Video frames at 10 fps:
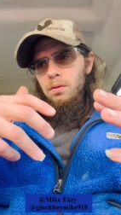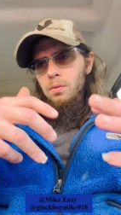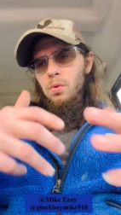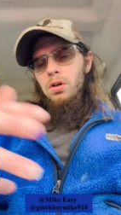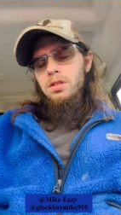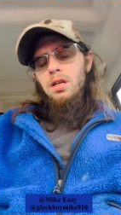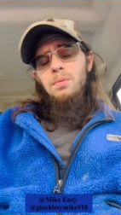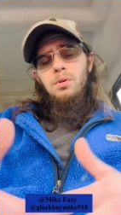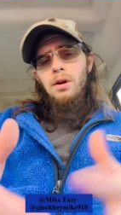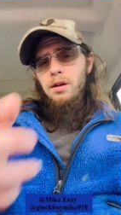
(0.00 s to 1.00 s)
what
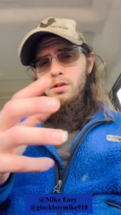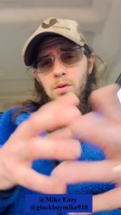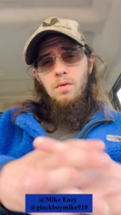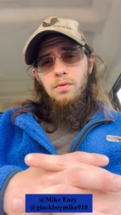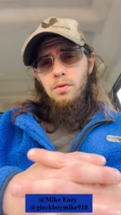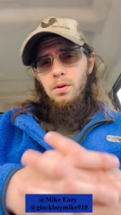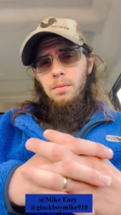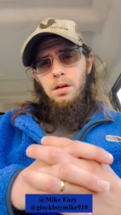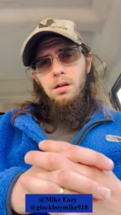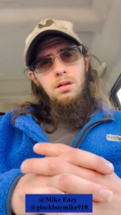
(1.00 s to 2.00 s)
separates you from
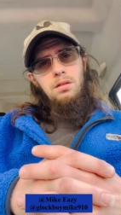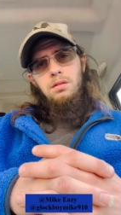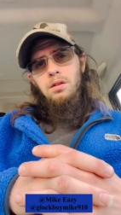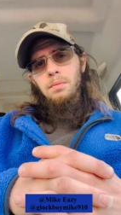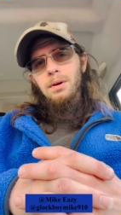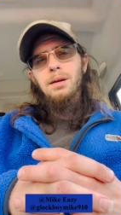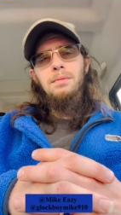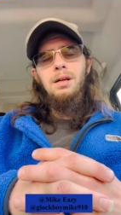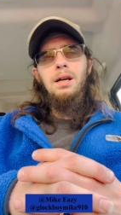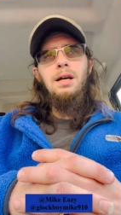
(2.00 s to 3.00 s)
uh something
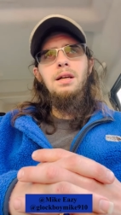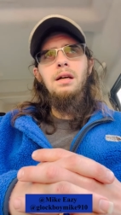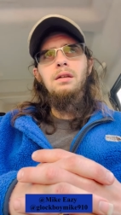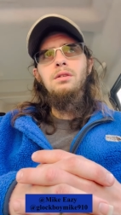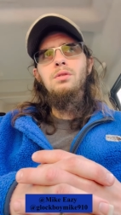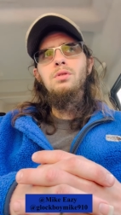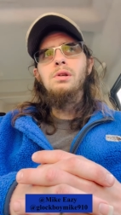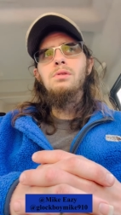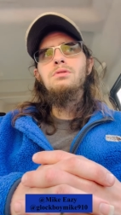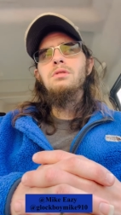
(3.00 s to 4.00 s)
happening like that to you
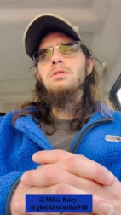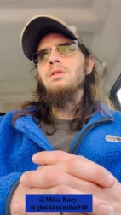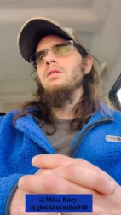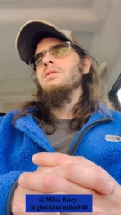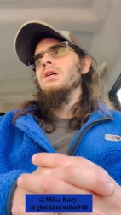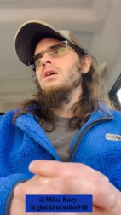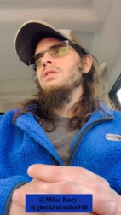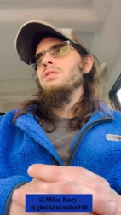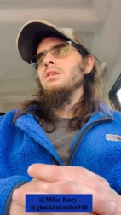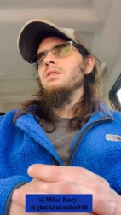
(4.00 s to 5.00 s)
your son
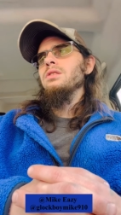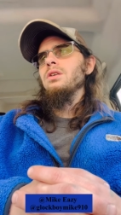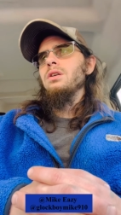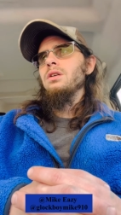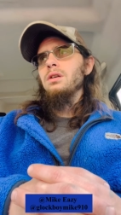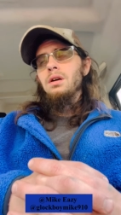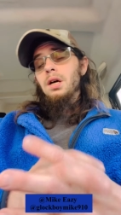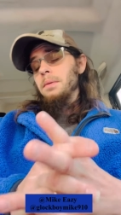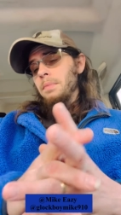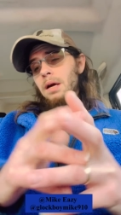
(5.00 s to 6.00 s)
just uh
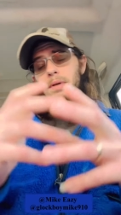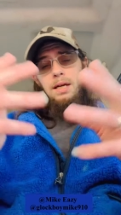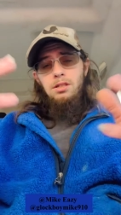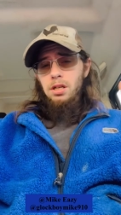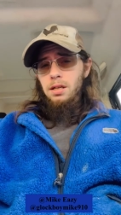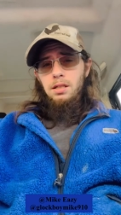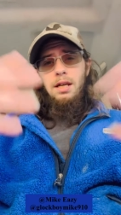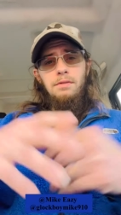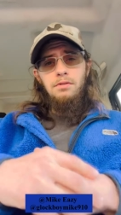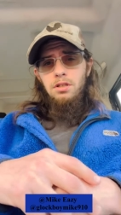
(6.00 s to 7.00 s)
maybe they trying to
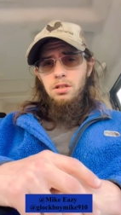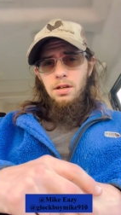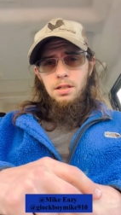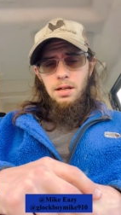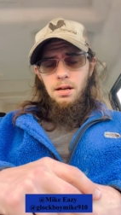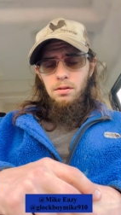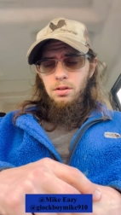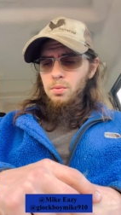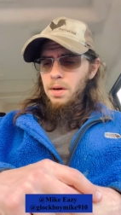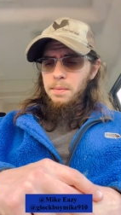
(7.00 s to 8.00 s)
take frustration out on
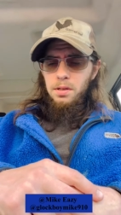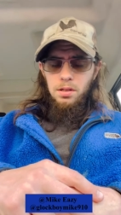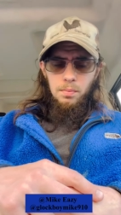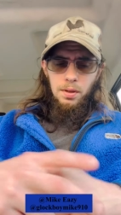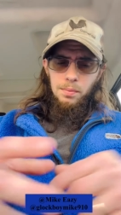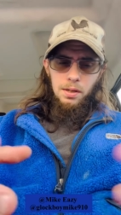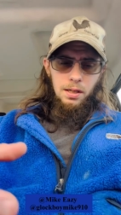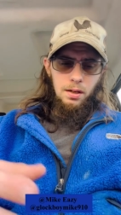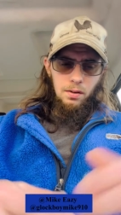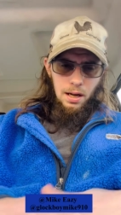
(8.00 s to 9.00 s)
you maybe it's some people that
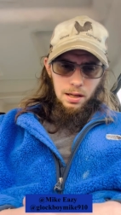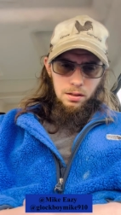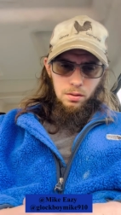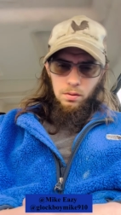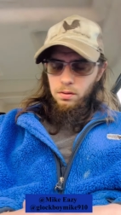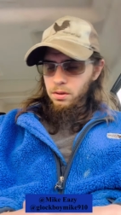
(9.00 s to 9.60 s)
don't like you